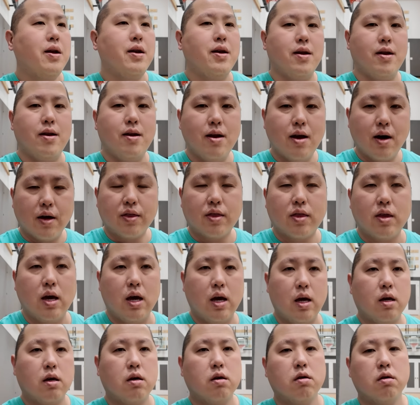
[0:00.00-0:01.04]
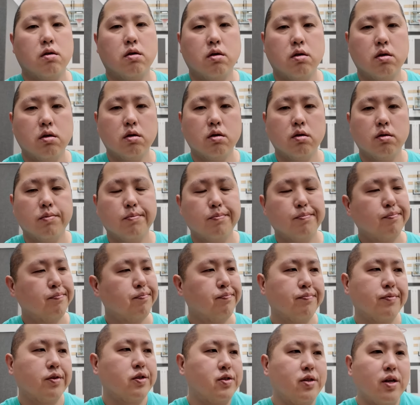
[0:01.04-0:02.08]
nothing
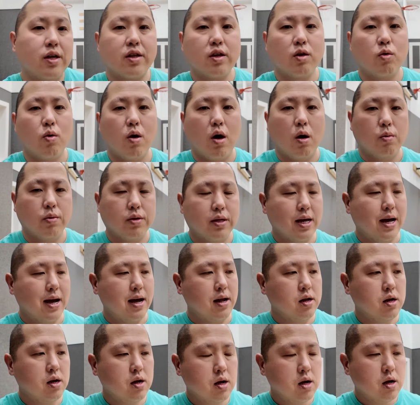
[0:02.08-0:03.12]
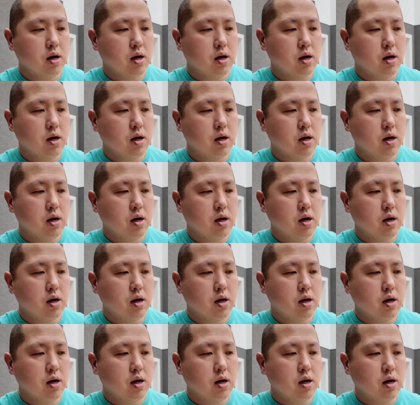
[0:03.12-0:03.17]
wrong with that.